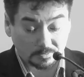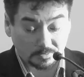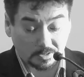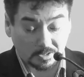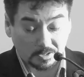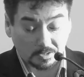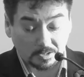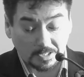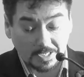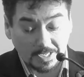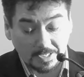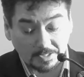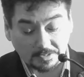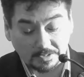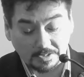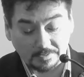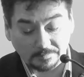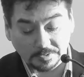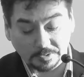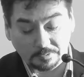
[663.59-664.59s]
Our land
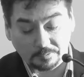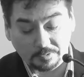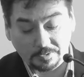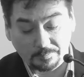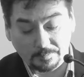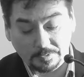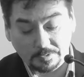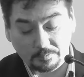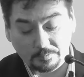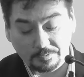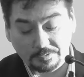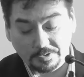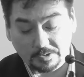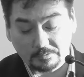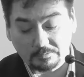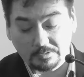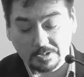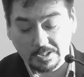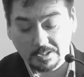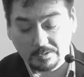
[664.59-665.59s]
claims agreement with the
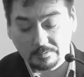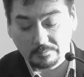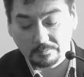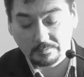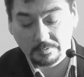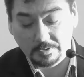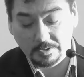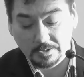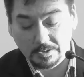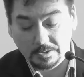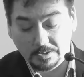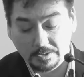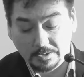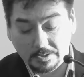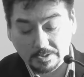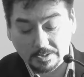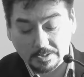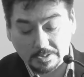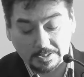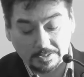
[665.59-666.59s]
Crown
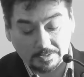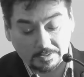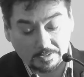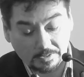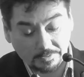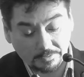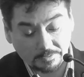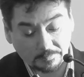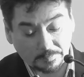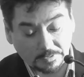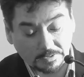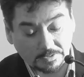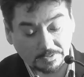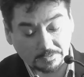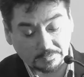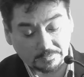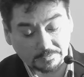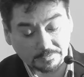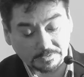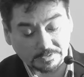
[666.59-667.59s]
and other
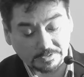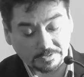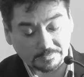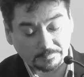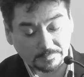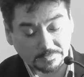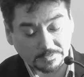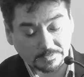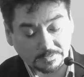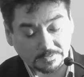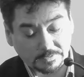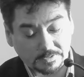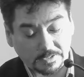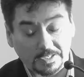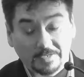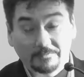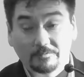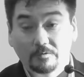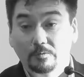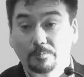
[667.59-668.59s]
political achievements
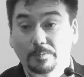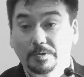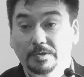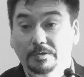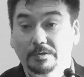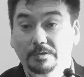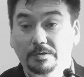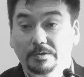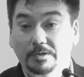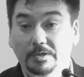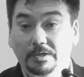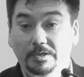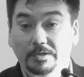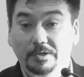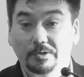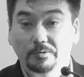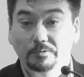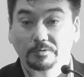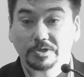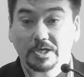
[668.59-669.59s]
have opened a
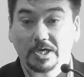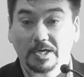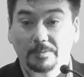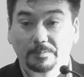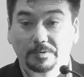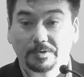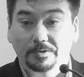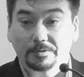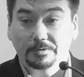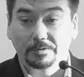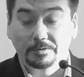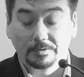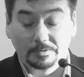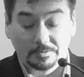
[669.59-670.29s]
new chapter.